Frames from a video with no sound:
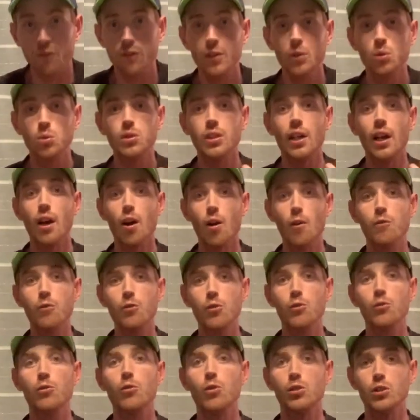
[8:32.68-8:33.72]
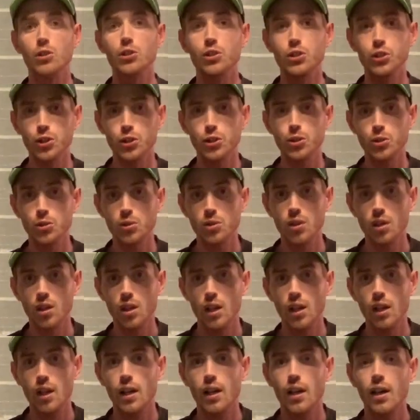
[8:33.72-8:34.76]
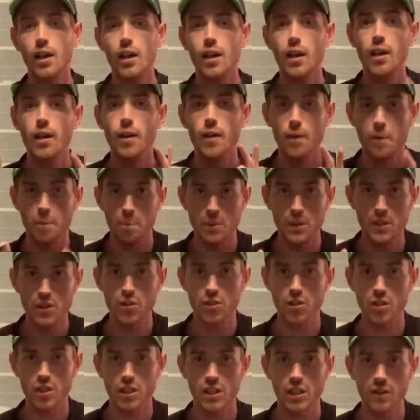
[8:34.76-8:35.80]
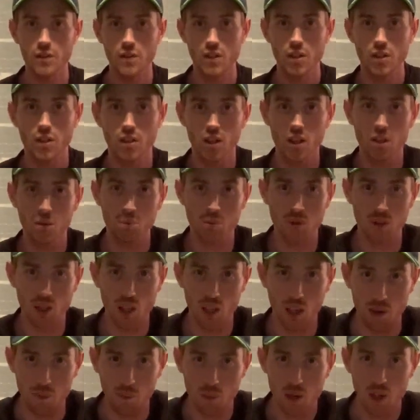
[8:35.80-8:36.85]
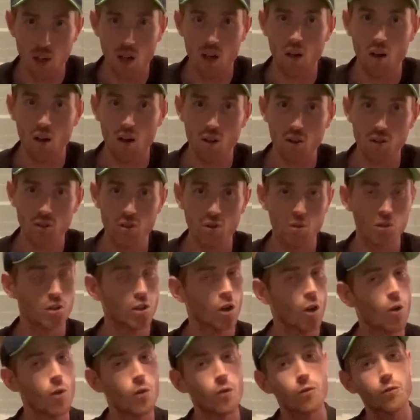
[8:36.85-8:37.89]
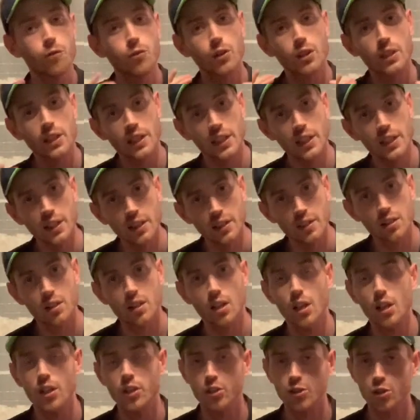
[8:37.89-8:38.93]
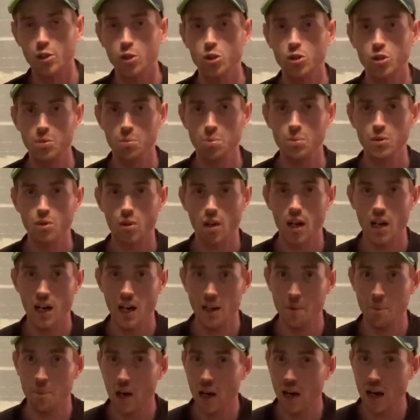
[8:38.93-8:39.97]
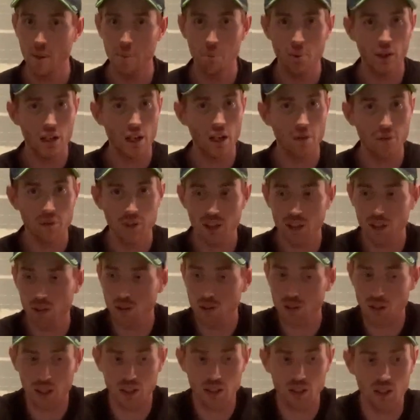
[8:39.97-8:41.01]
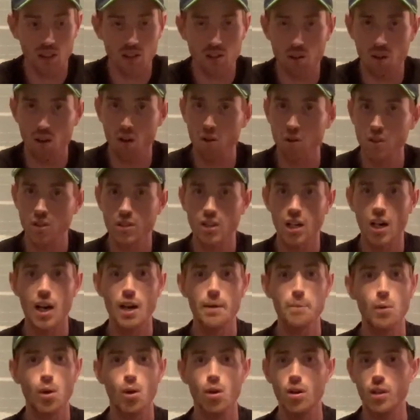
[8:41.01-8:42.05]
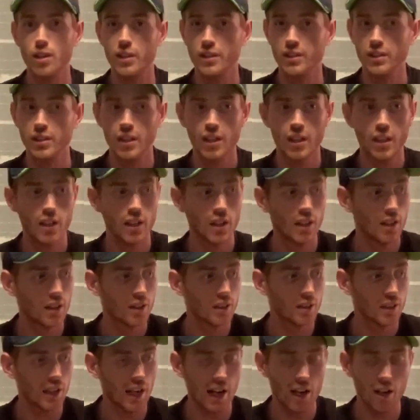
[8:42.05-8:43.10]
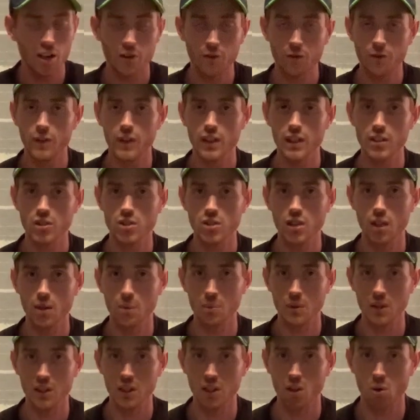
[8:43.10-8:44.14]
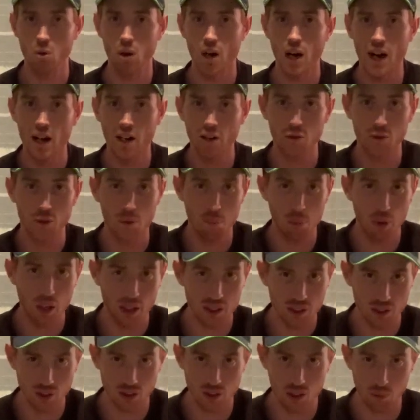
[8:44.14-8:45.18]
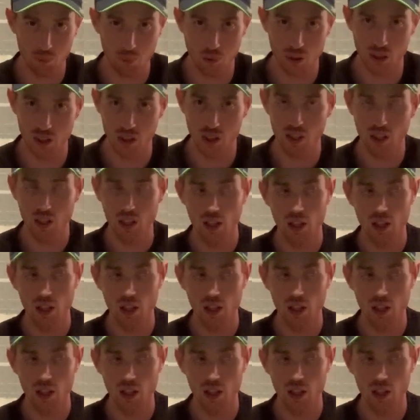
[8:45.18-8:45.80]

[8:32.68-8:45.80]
it was helpful for you, be sure to give it a thumbs up. Also, don't forget to subscribe. I put out videos like this all the time on how to fix something or how to replace something.